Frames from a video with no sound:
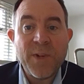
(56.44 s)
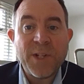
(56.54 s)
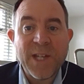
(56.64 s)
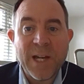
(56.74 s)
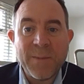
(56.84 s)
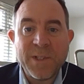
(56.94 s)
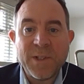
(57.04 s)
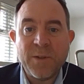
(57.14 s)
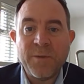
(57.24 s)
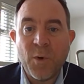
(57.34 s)
REACH came
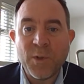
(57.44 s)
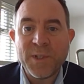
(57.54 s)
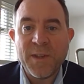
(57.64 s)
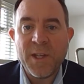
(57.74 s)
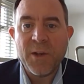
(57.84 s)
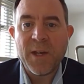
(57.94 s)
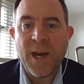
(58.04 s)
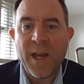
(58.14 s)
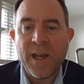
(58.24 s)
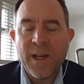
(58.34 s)
into force in the U
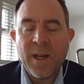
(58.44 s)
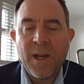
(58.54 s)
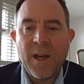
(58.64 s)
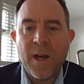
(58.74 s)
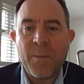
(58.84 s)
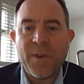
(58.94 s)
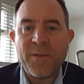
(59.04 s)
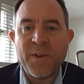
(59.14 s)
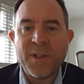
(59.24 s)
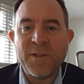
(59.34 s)
K um, on the
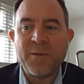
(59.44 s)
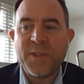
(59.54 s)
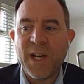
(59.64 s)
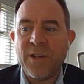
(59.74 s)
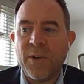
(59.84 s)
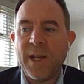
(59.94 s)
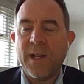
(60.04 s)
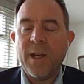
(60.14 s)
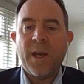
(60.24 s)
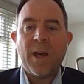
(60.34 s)
first of January
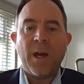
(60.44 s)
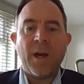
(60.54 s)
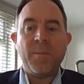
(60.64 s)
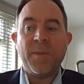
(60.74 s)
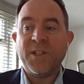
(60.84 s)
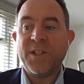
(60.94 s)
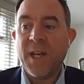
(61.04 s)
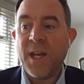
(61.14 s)
um, this